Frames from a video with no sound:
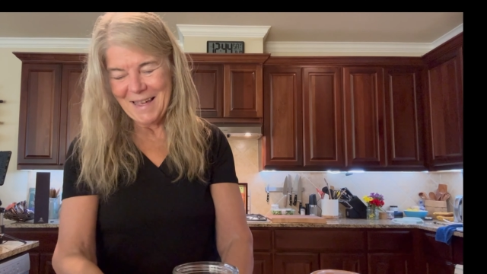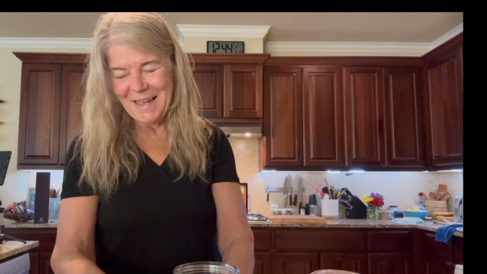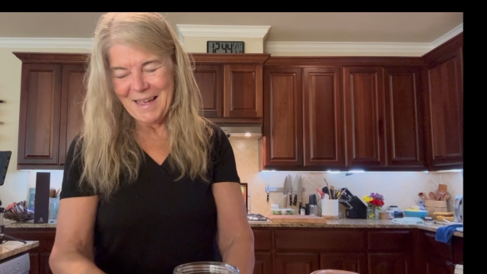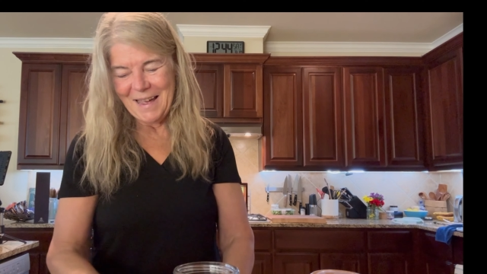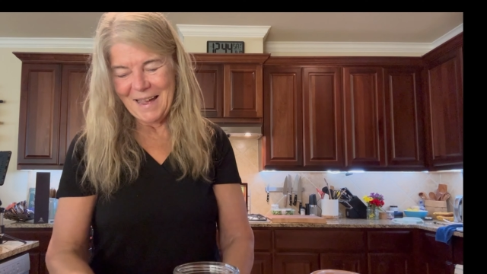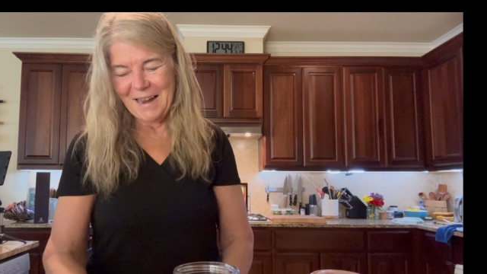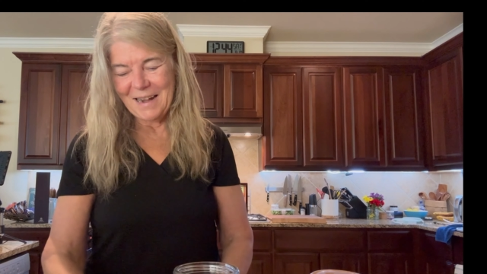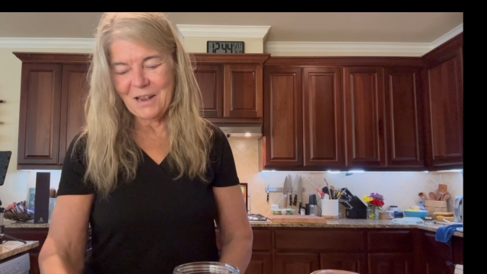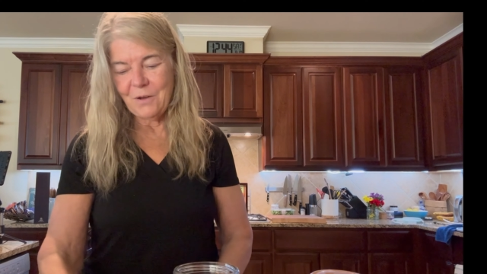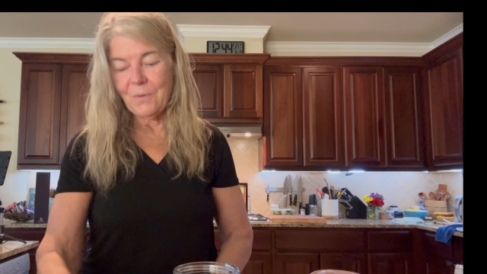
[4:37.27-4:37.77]

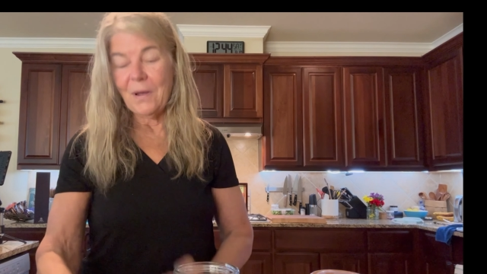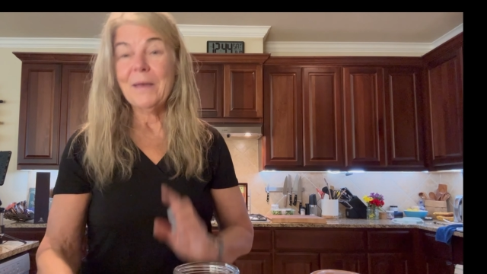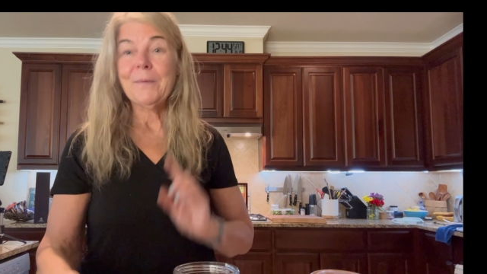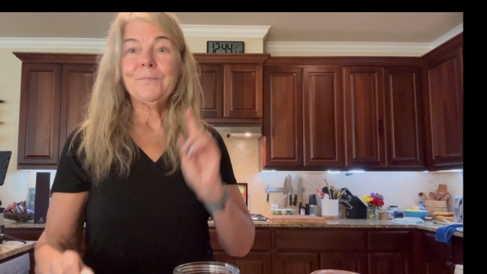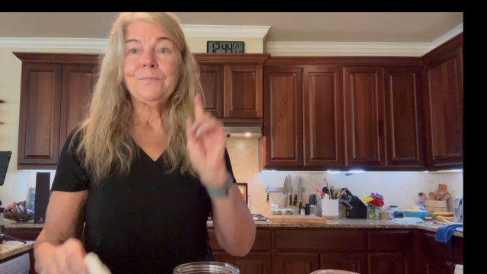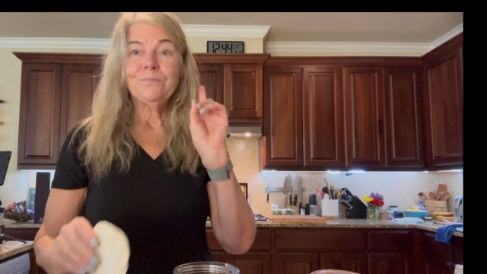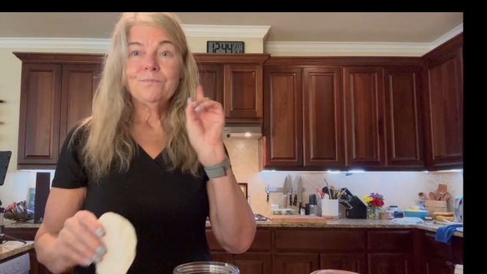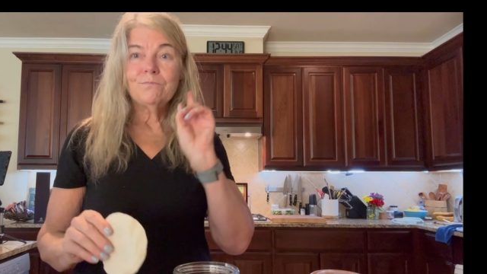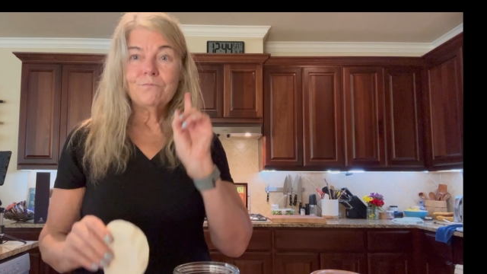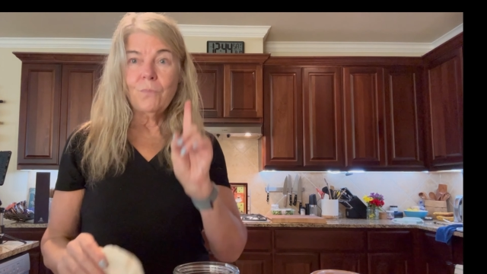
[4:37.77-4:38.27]
Anyway,
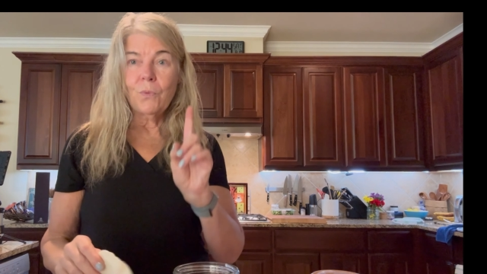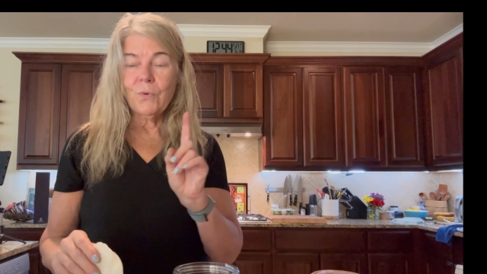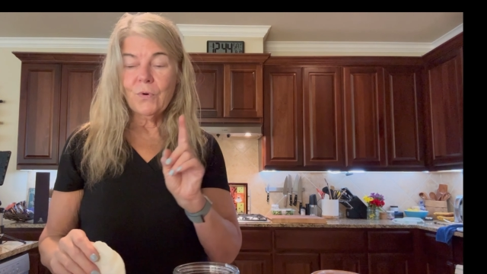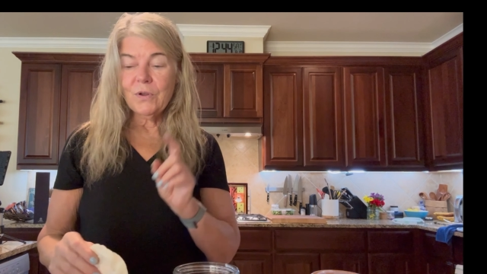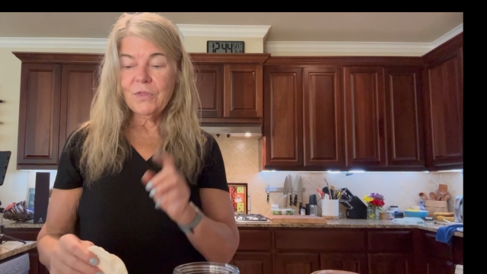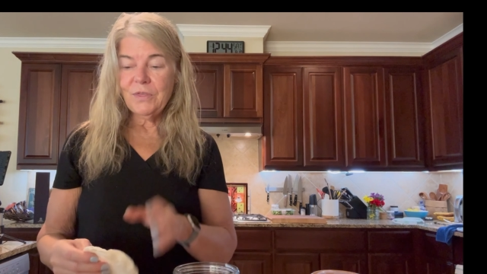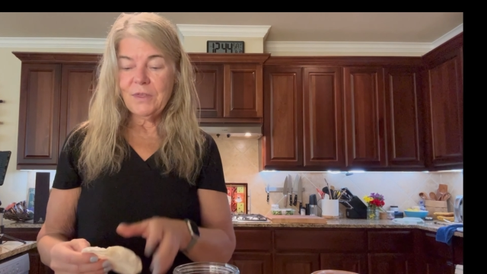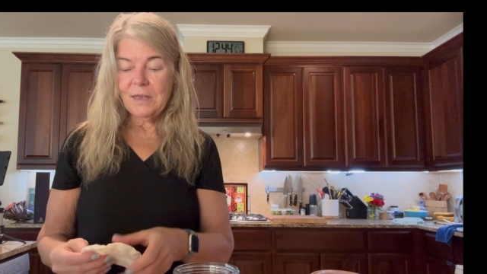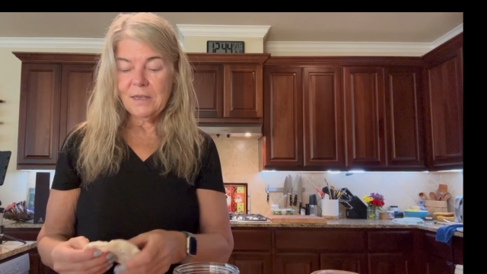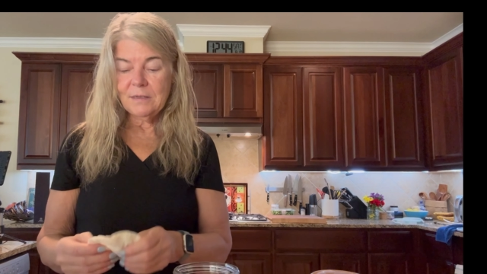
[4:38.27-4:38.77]

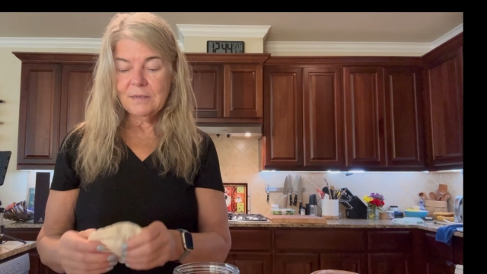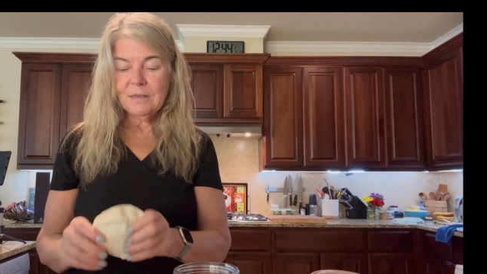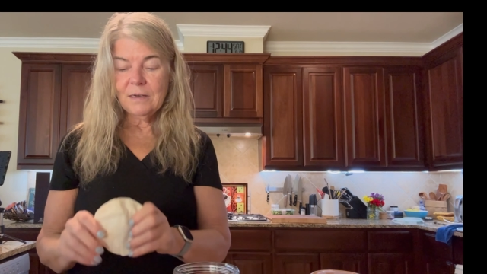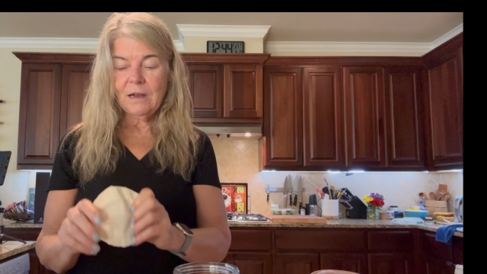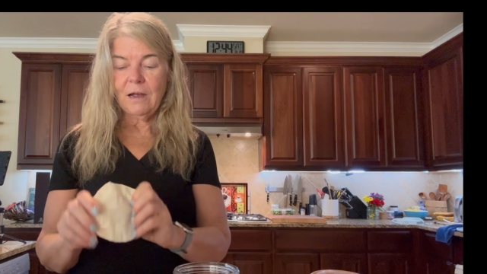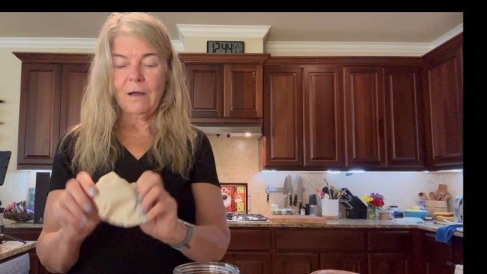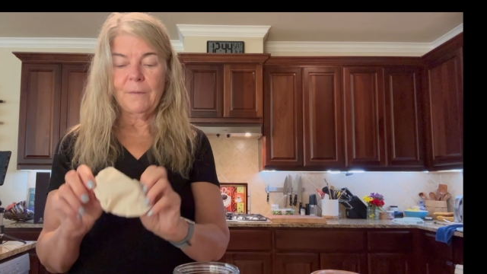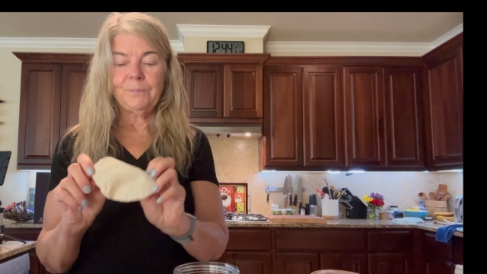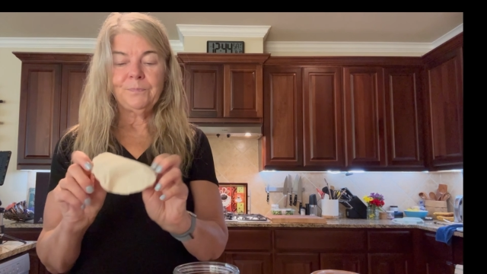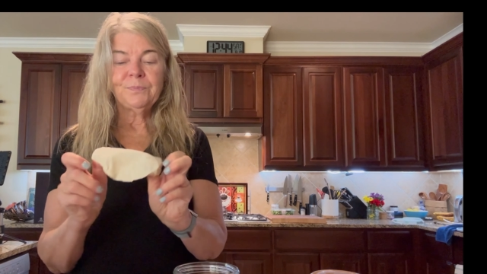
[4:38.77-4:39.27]
more things to
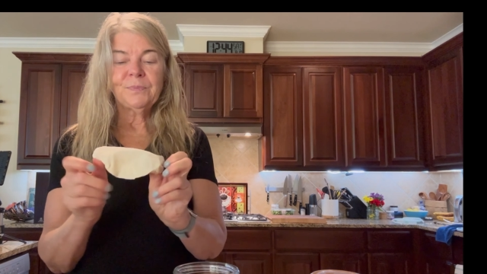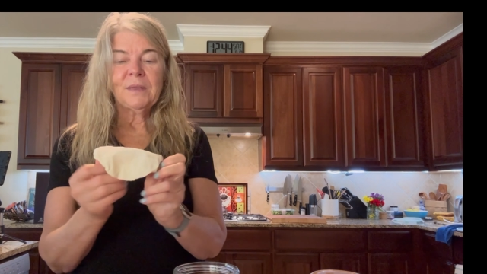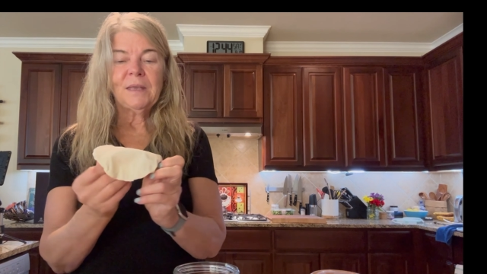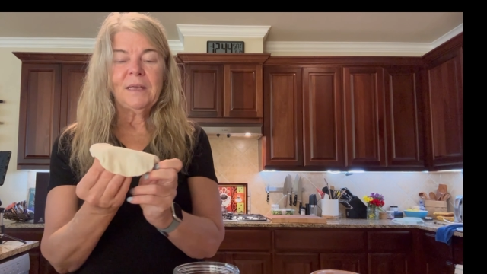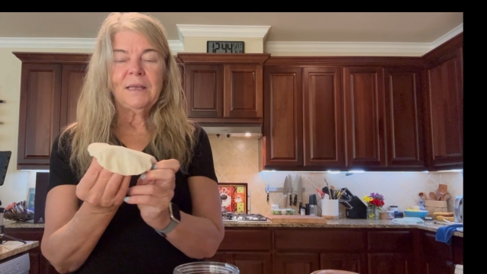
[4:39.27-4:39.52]
come.